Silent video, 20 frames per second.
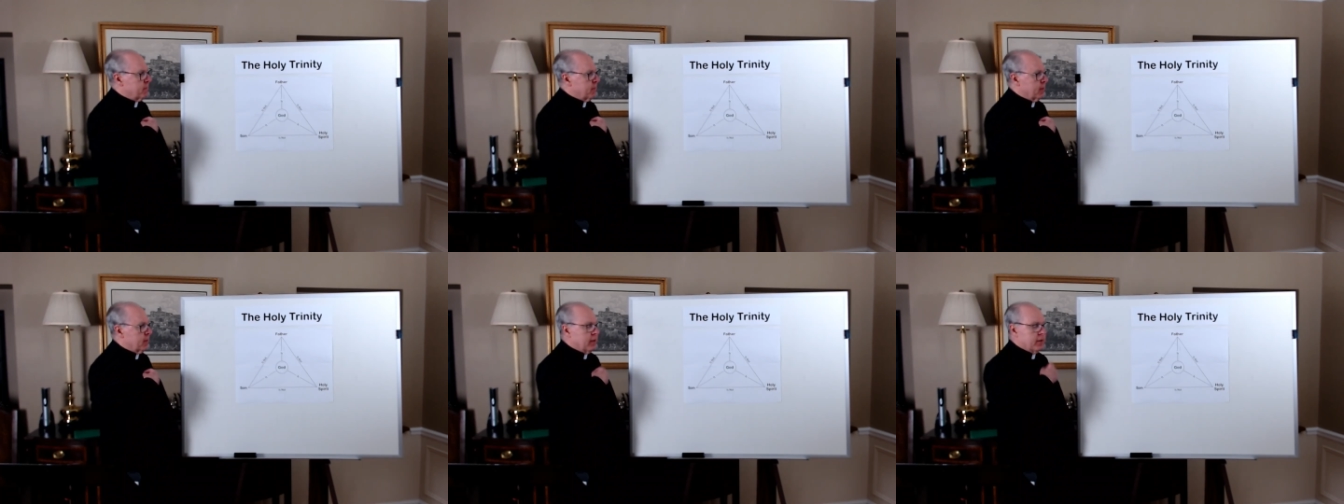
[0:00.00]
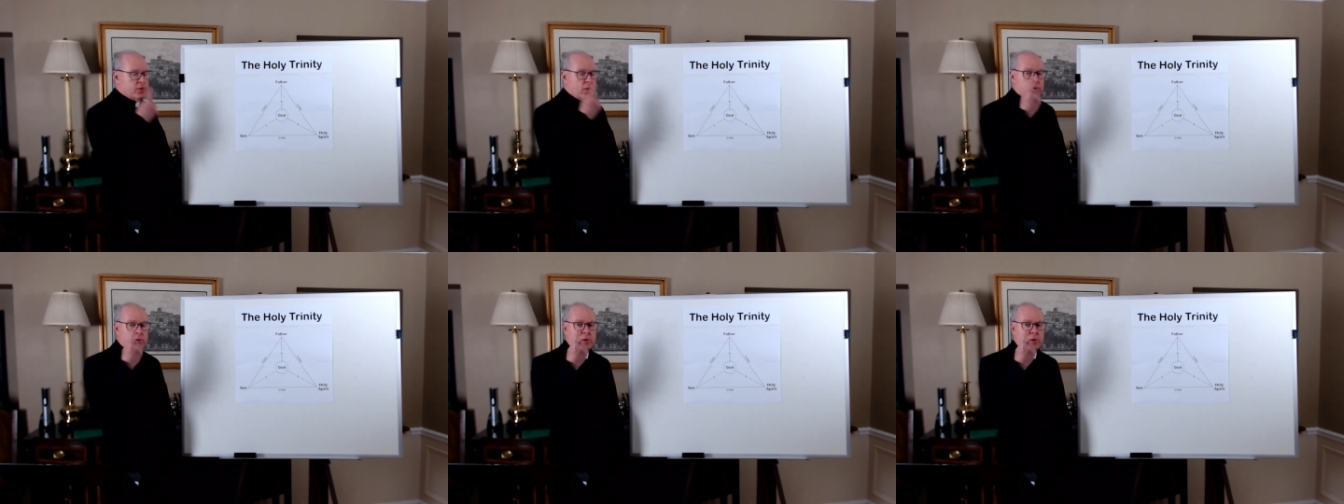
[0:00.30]
there's
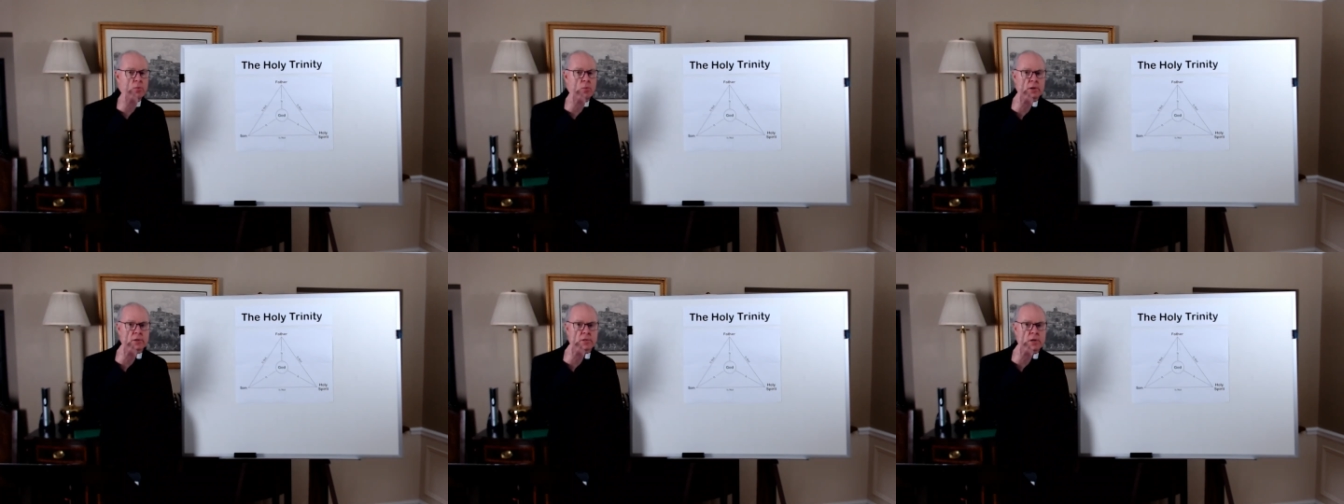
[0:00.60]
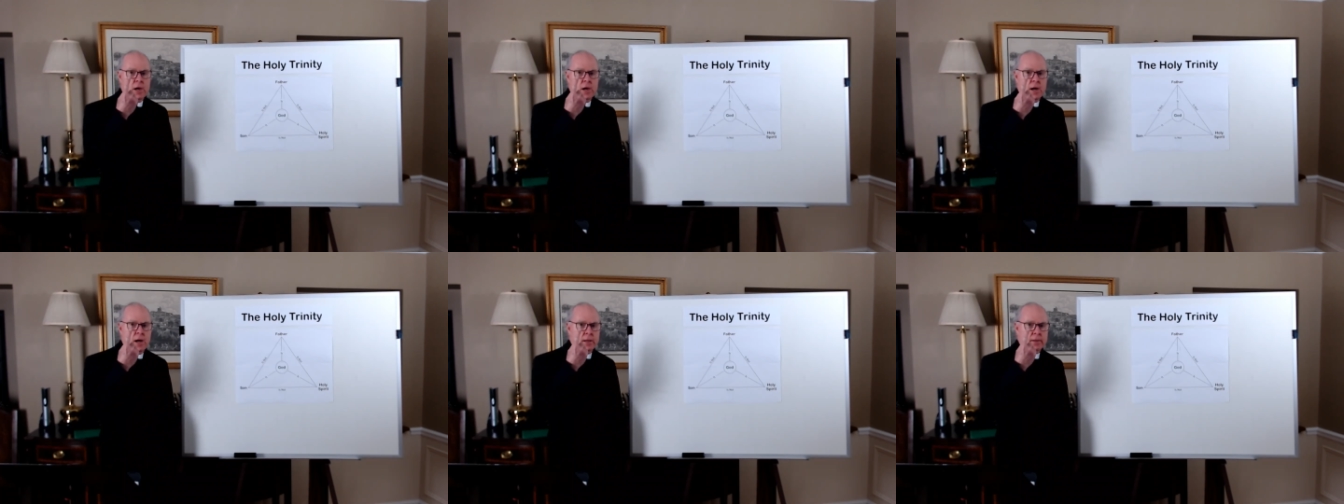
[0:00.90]
only one
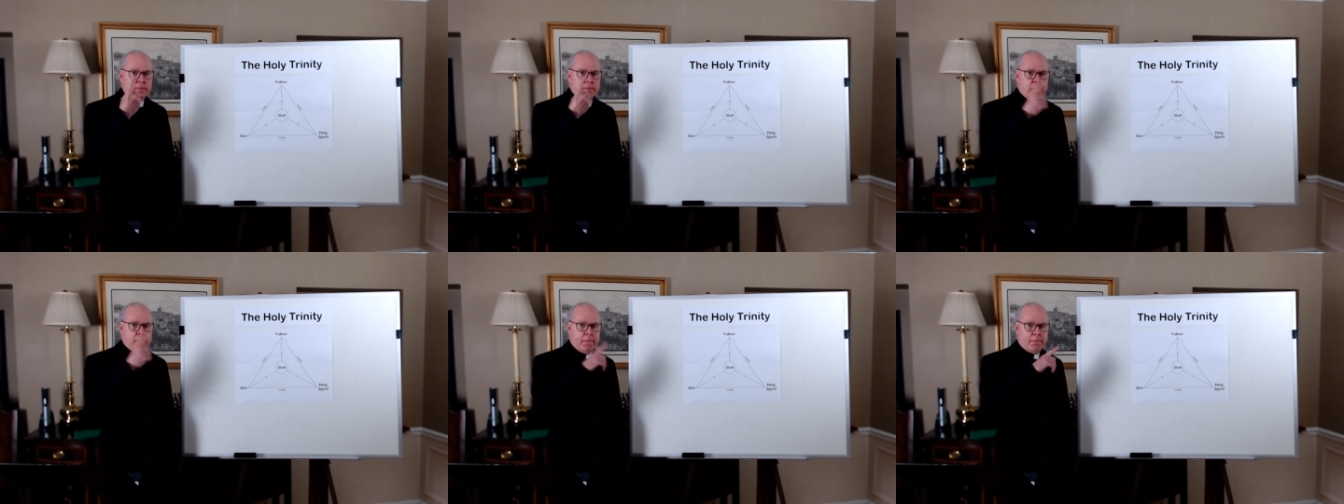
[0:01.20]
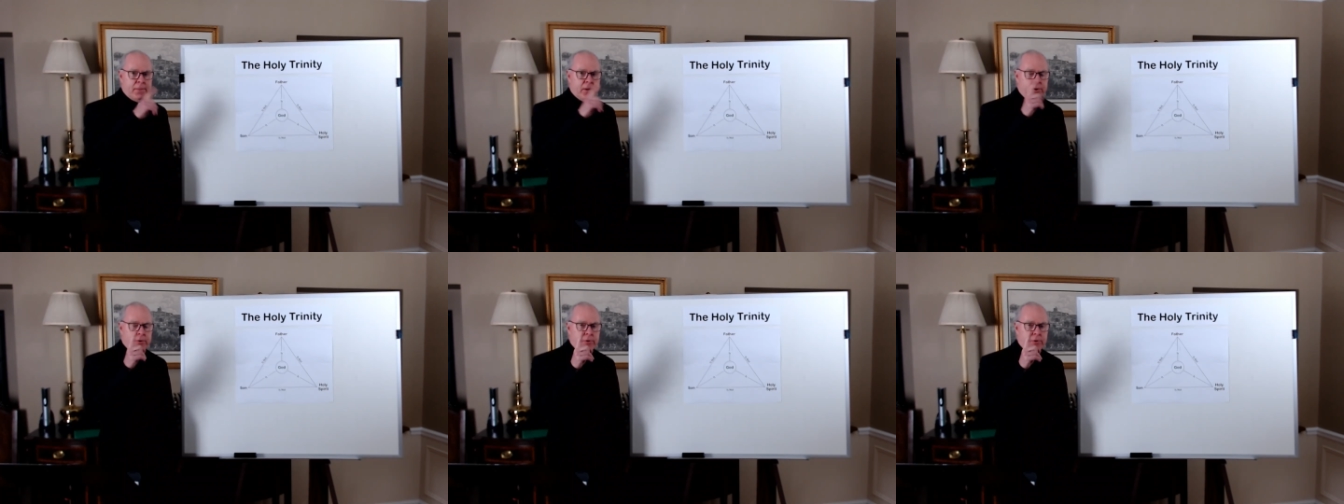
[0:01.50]
God,
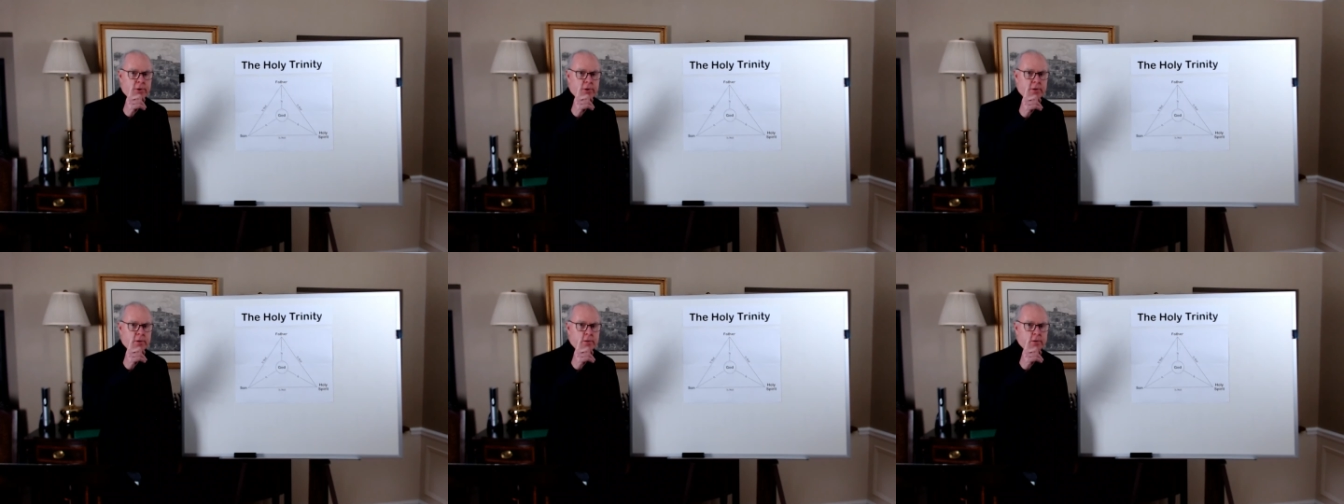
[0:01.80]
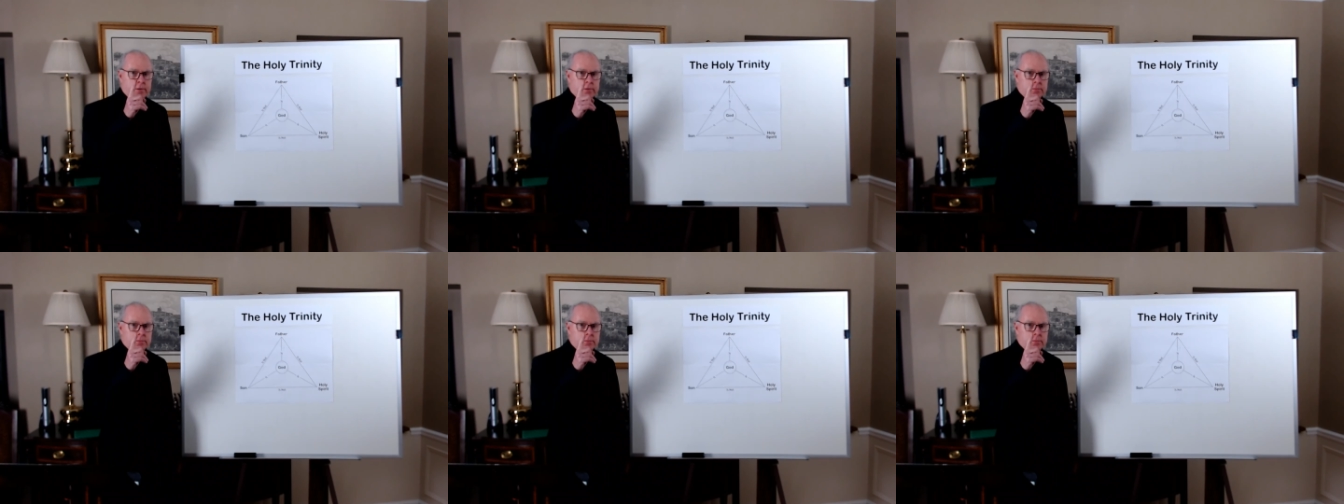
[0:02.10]
period.